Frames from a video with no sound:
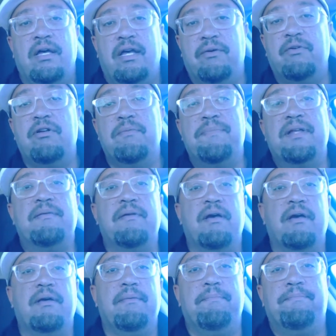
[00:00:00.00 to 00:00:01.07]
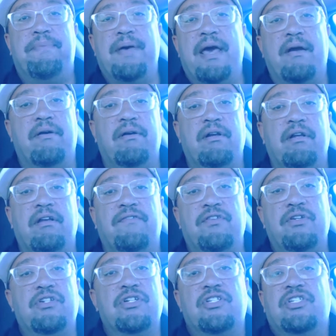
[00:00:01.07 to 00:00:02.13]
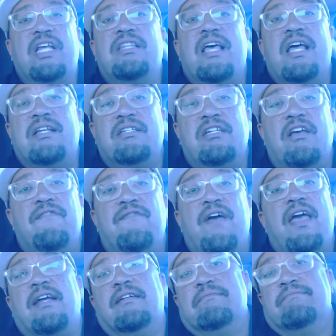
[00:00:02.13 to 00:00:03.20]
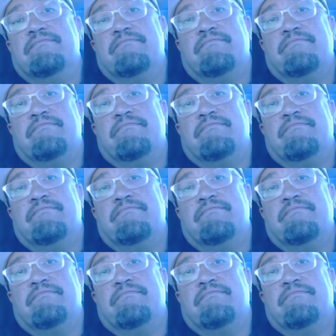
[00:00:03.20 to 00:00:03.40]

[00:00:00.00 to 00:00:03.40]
it would have been better if you just said that in TFA,